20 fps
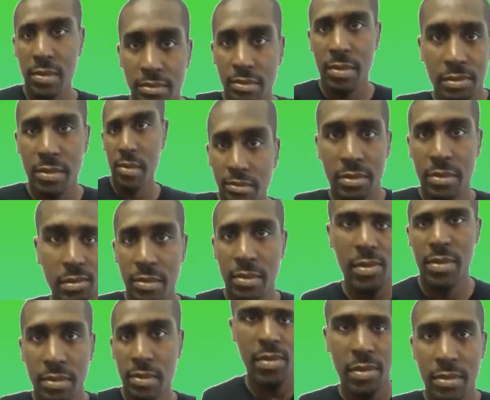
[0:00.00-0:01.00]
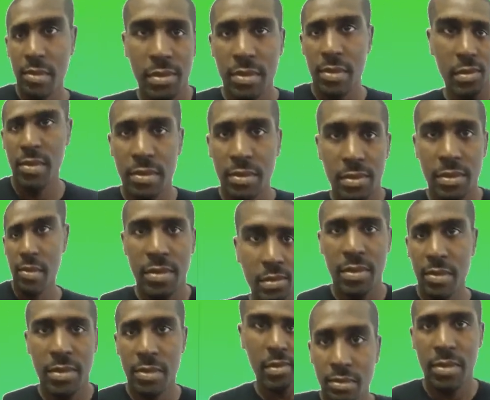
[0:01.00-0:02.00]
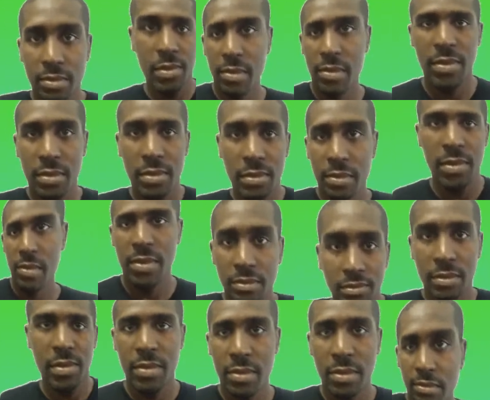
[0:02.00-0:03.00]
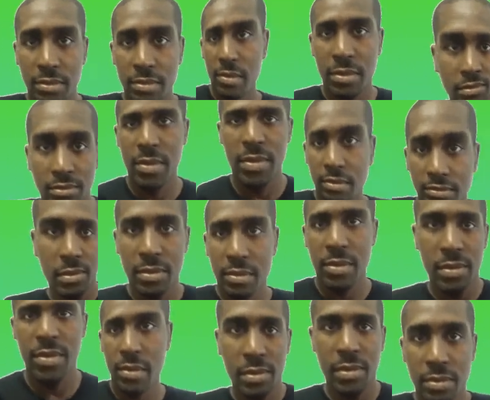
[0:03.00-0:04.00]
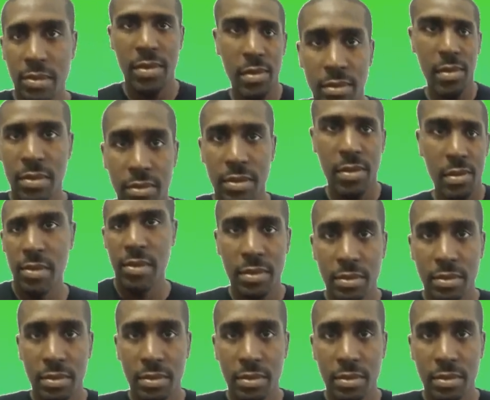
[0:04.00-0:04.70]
they're imagining somebody playing actual drums when the writer